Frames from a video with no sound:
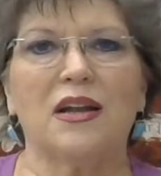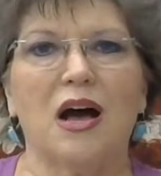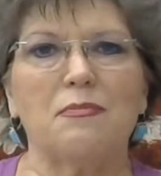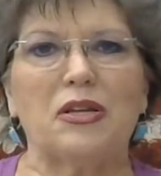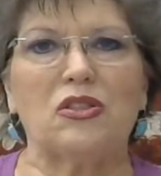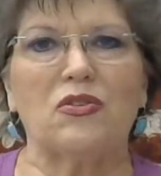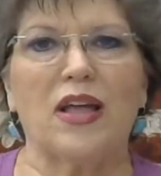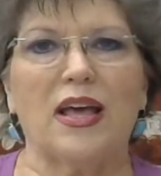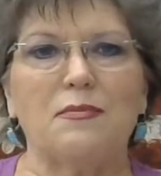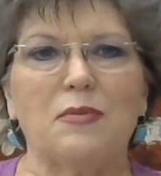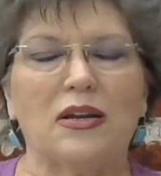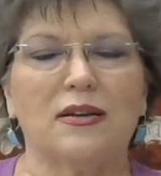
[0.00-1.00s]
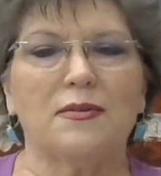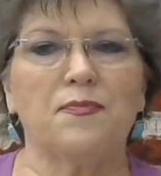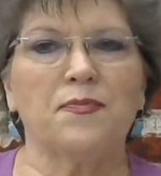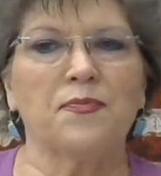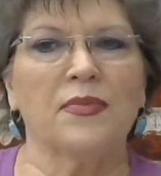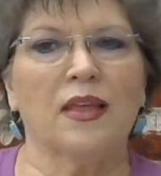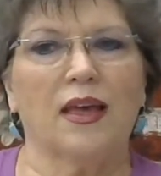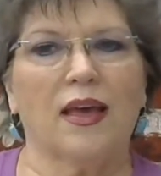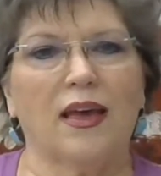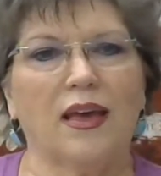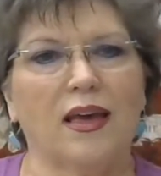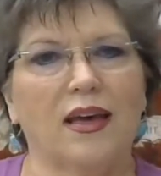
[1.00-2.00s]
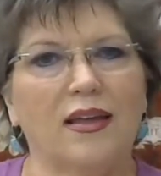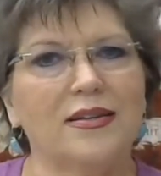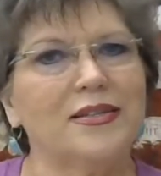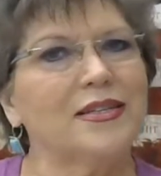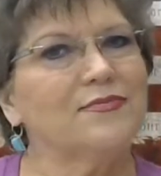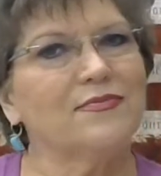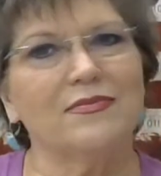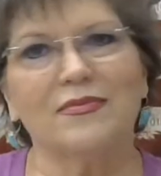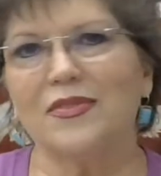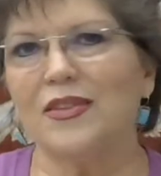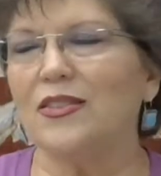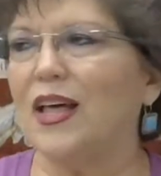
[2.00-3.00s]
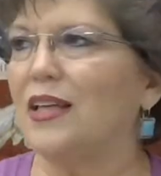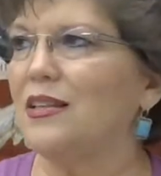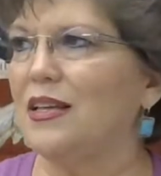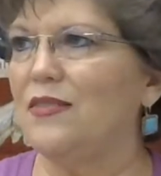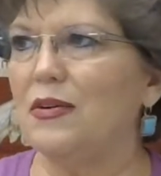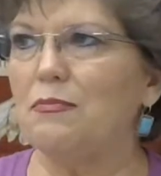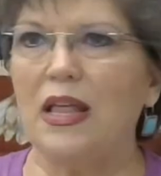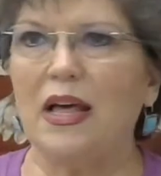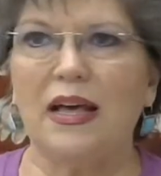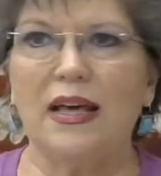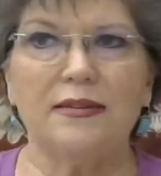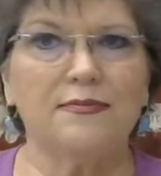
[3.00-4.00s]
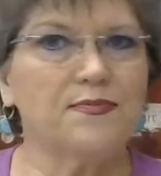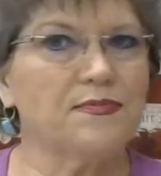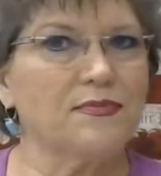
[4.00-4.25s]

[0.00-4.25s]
not put their name on them, and then they leave them lay.